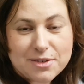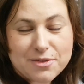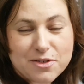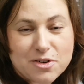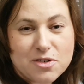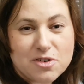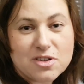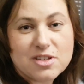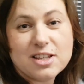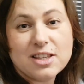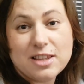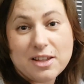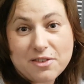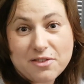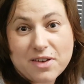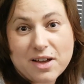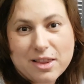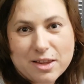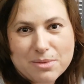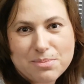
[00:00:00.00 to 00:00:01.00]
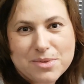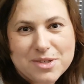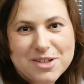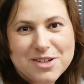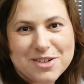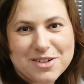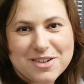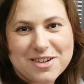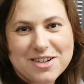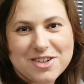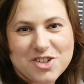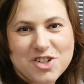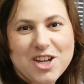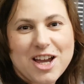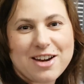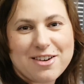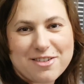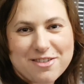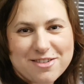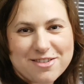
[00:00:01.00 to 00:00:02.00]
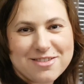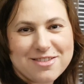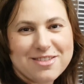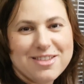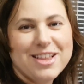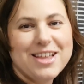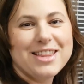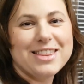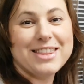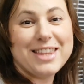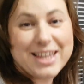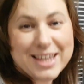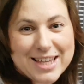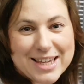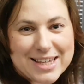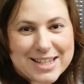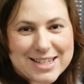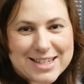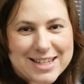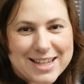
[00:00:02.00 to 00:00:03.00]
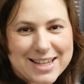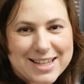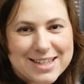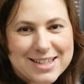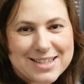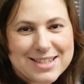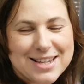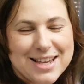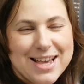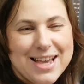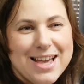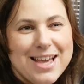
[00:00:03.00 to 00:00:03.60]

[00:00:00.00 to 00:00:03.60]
of course it develops your general thinking skills.